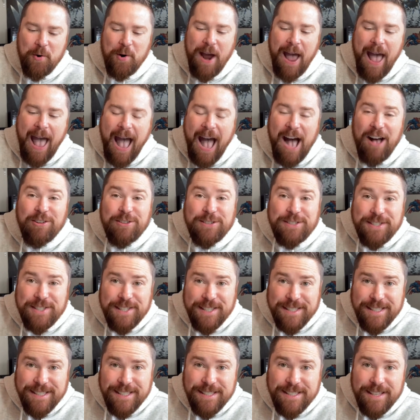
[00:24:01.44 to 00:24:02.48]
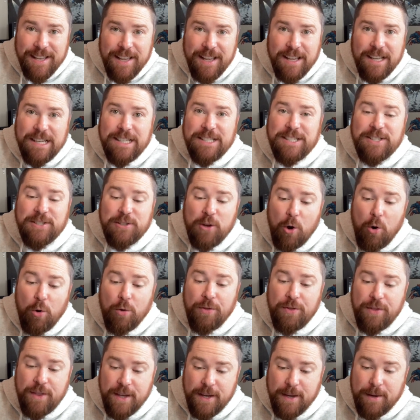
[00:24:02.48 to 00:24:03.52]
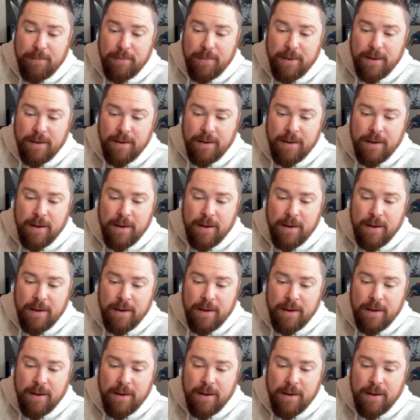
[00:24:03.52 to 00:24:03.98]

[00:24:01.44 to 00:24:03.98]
houses sold them,